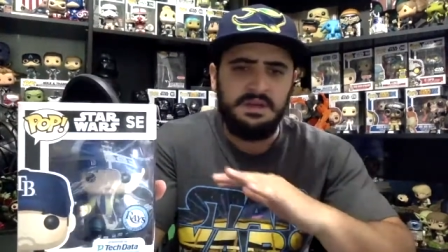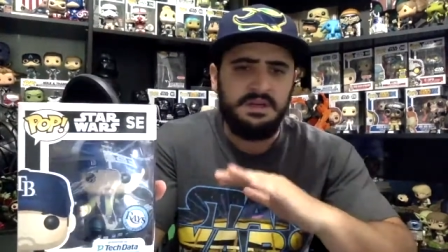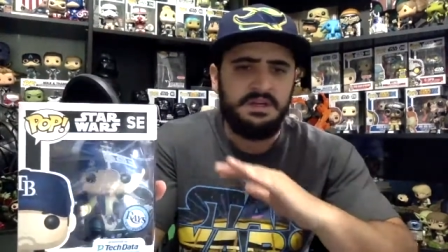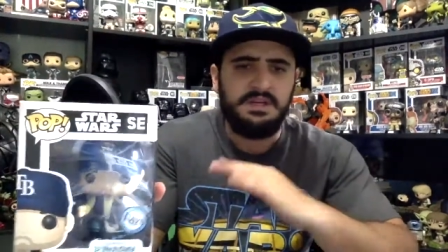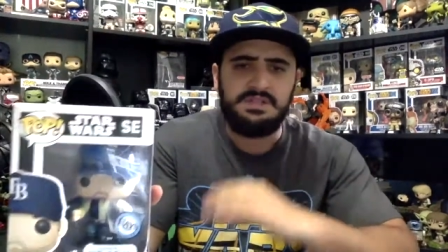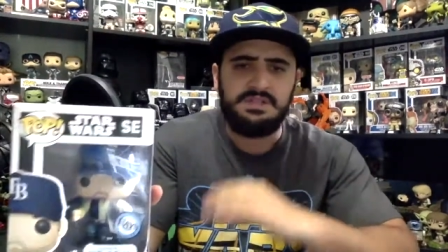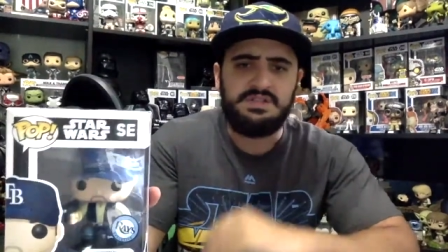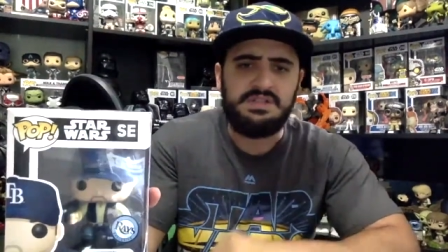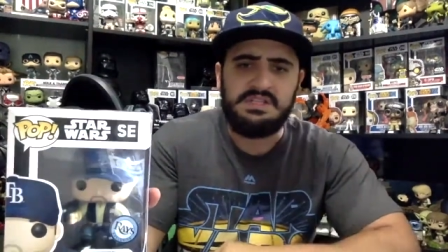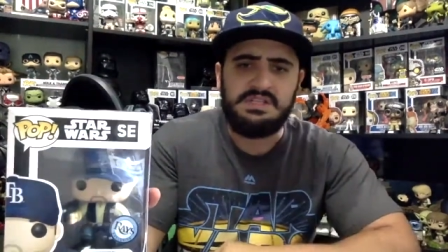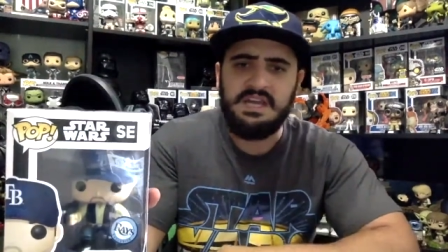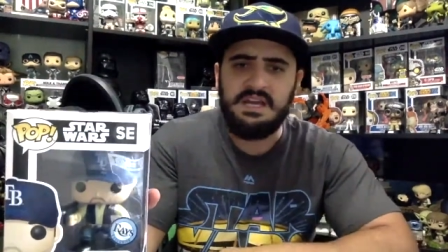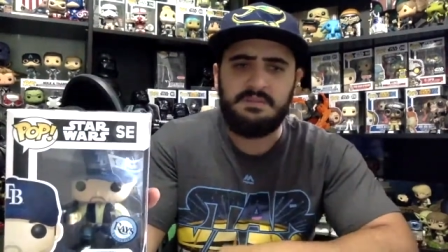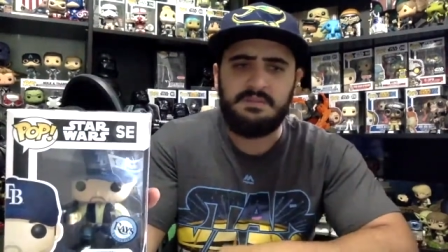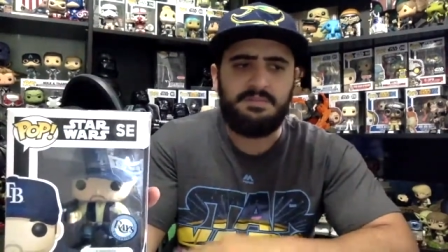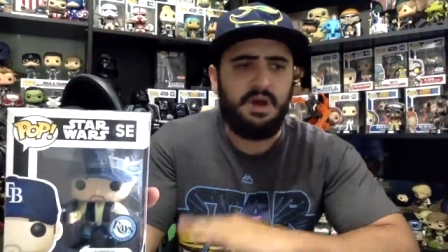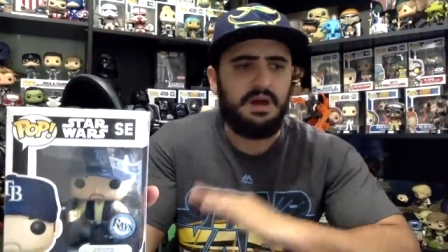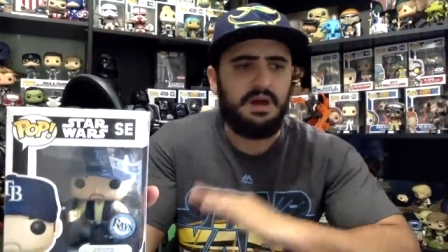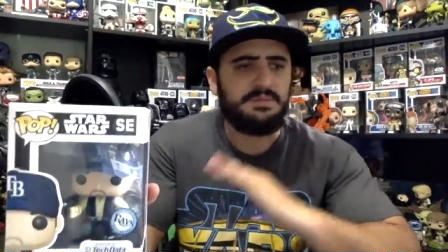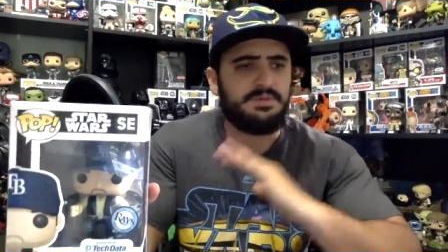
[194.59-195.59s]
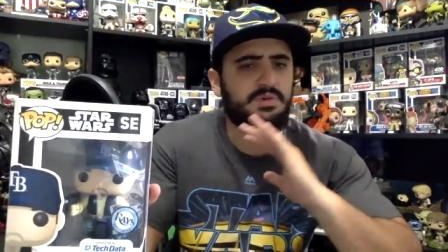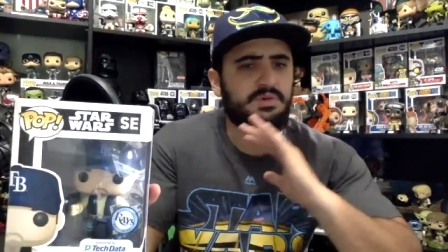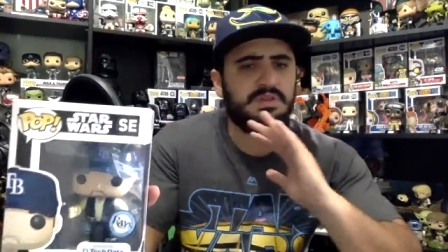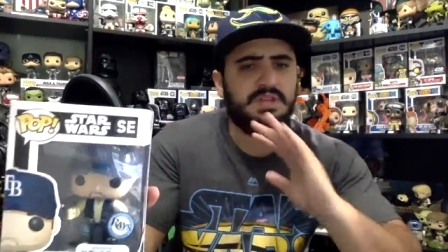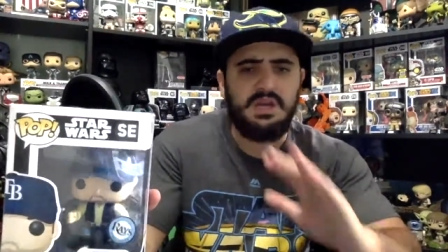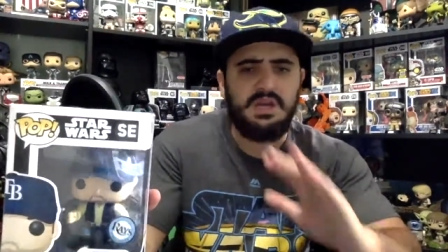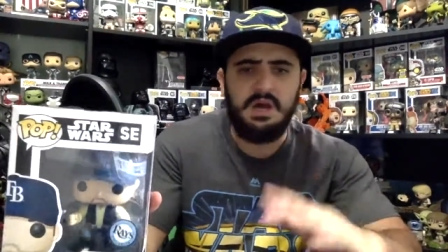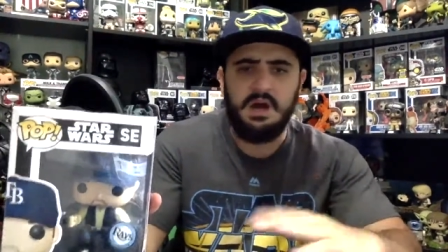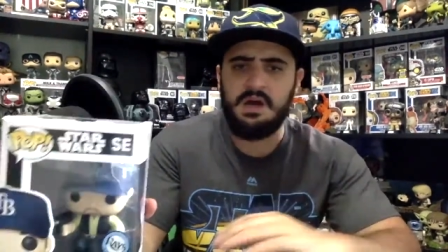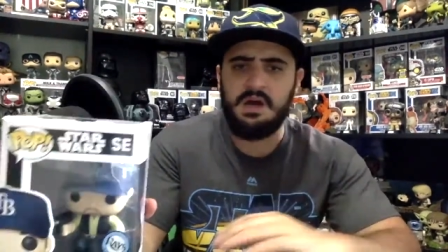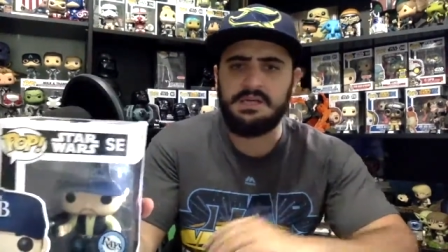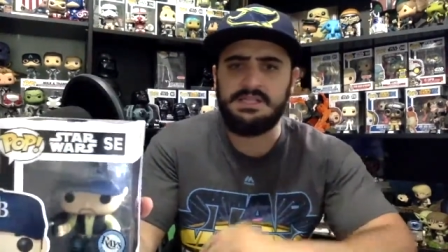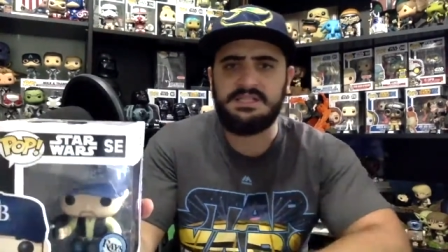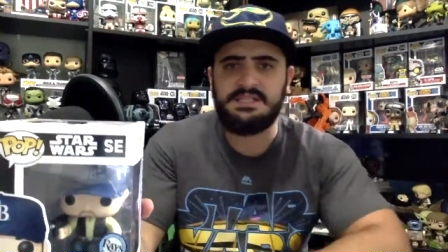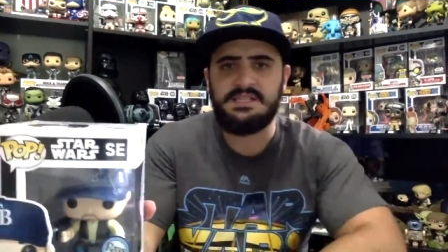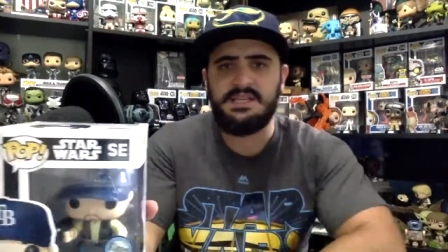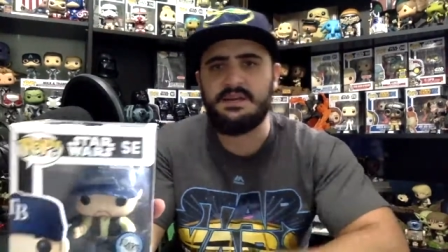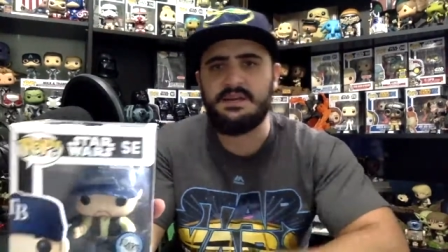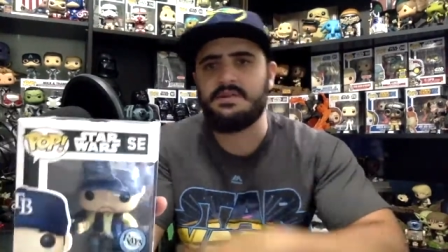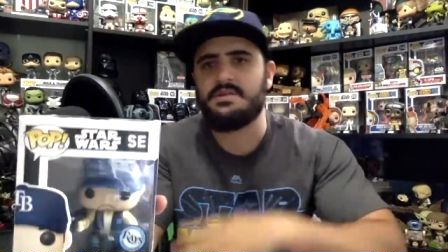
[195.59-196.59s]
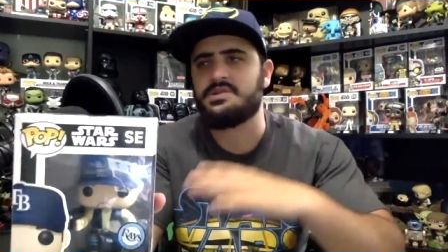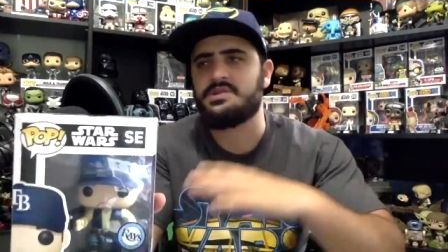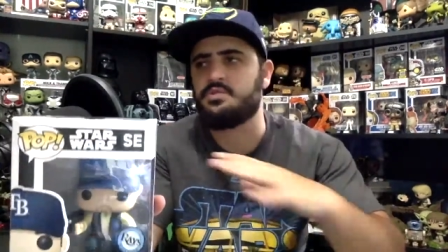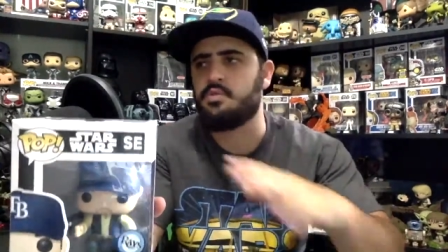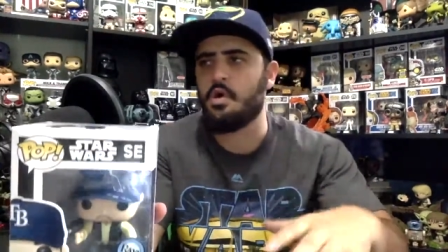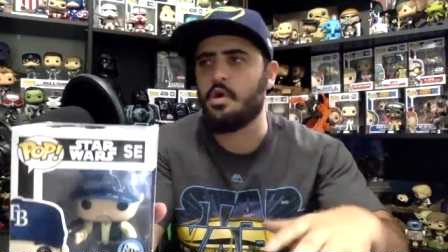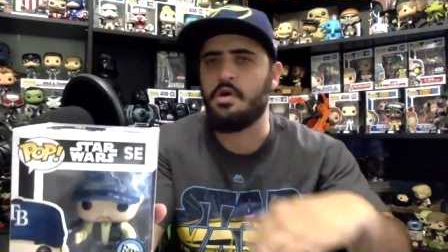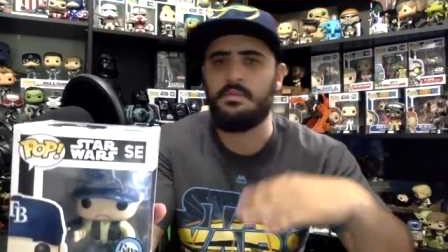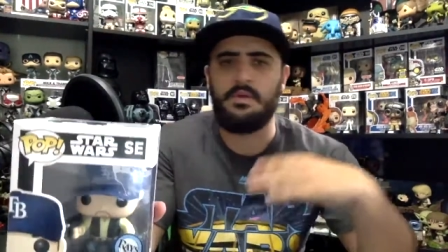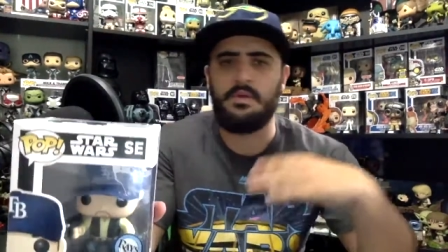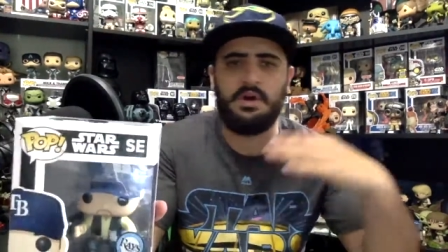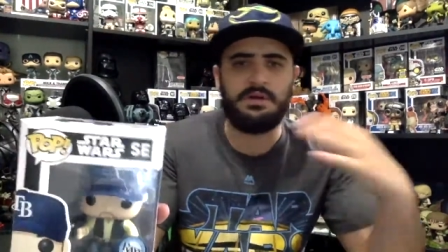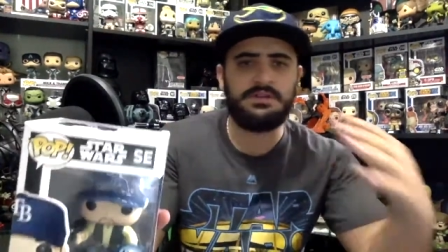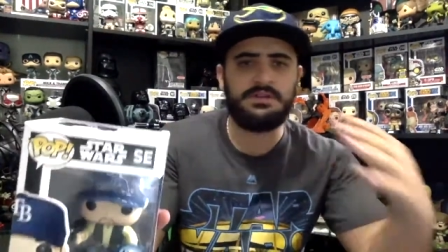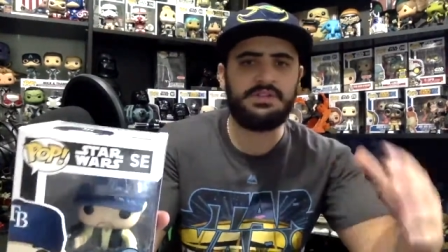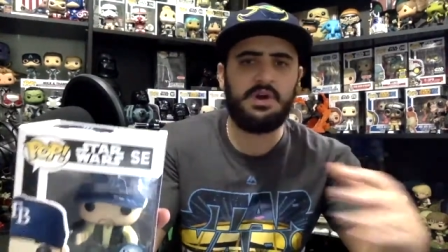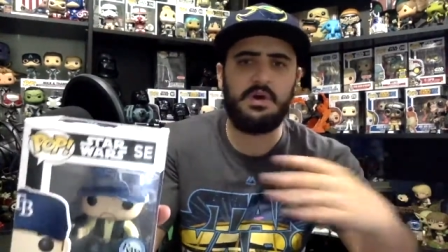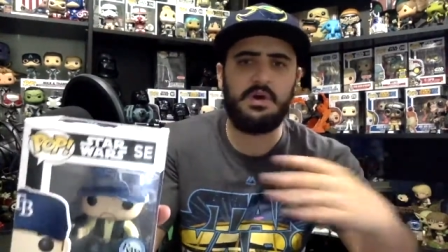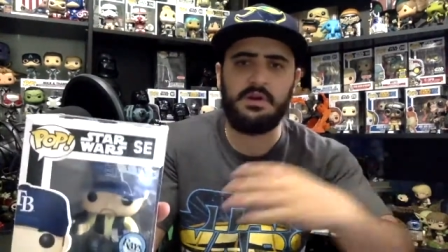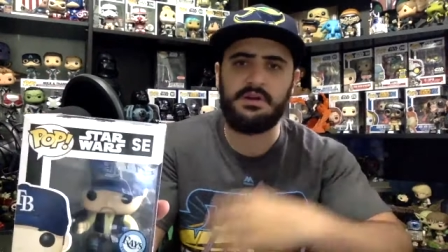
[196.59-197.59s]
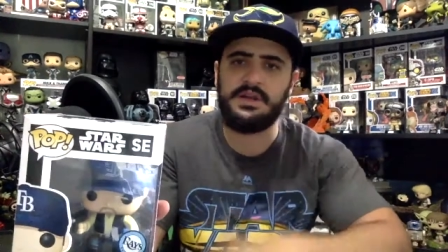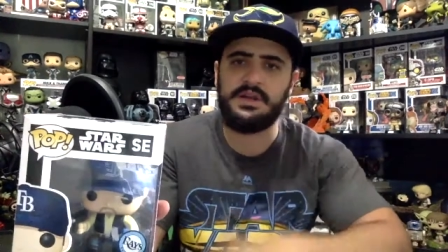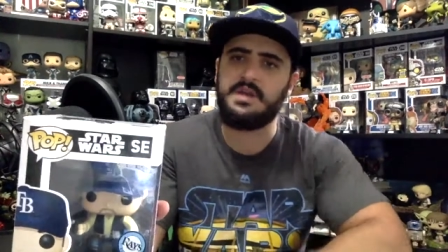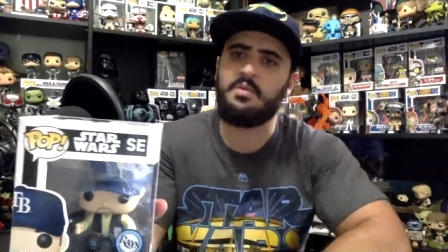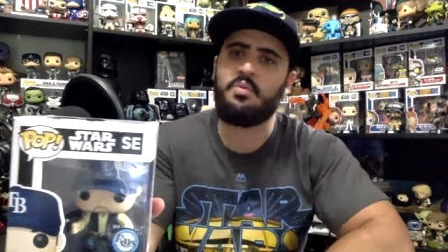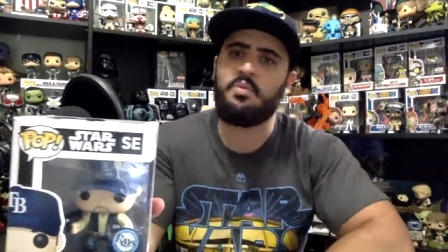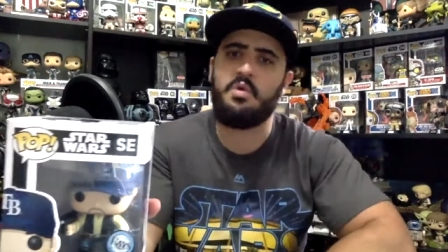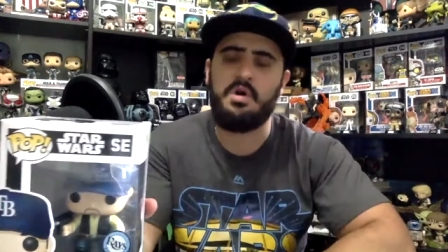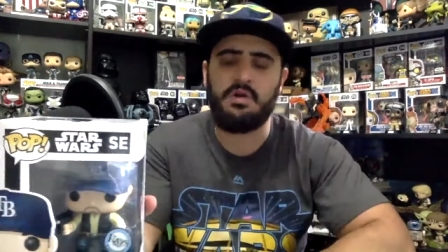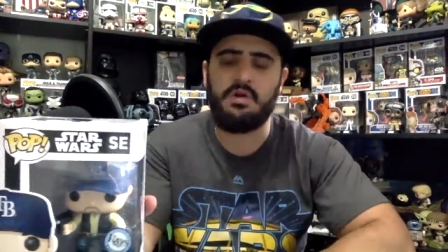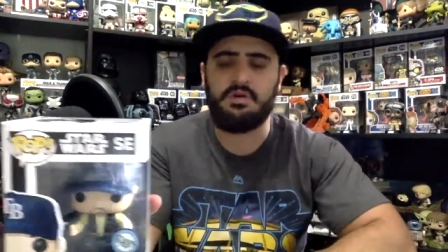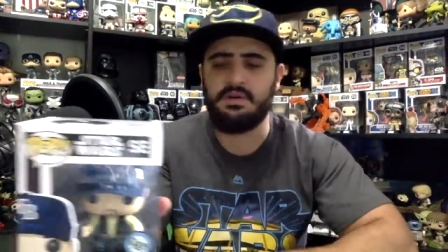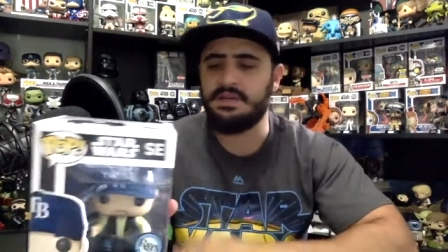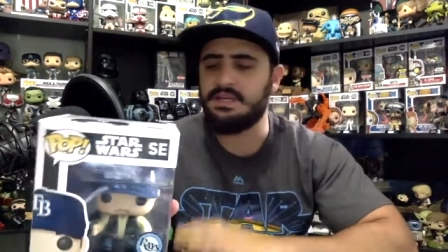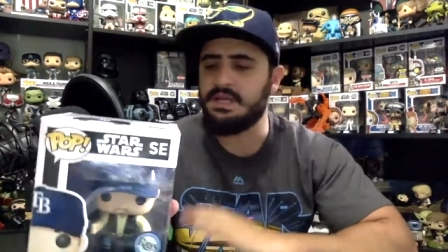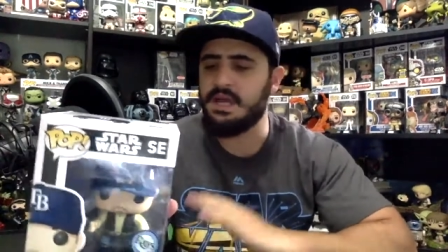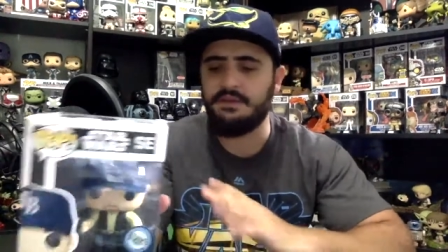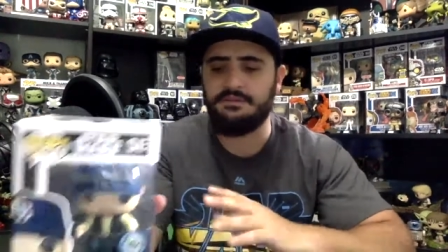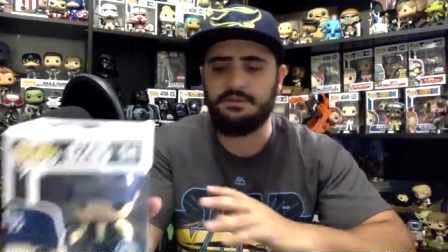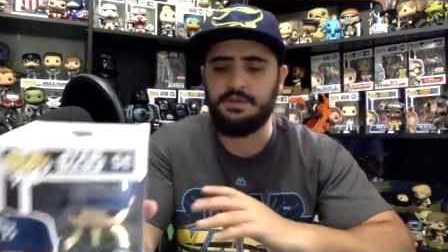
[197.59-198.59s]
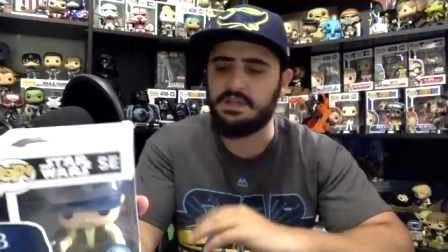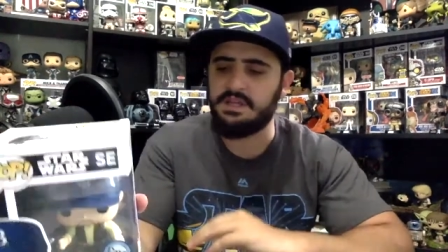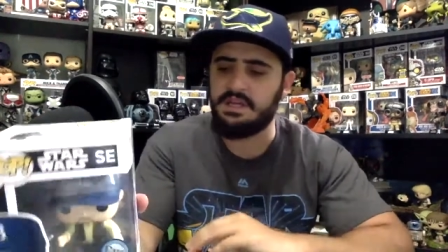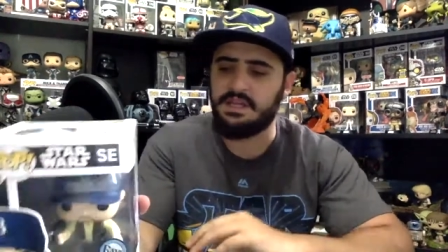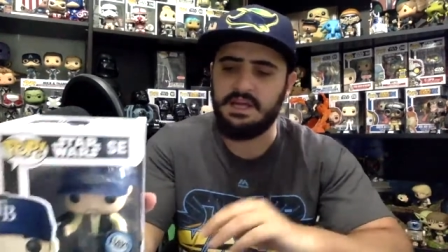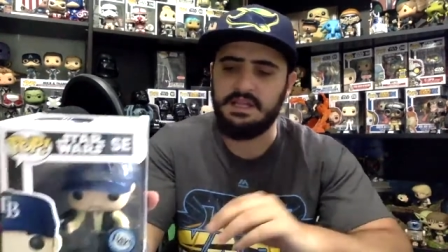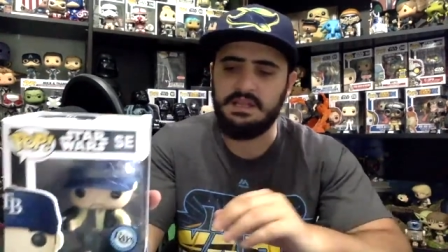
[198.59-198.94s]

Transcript: just getting pops with the con stickers, Walmart, Target, Walgreens, everything.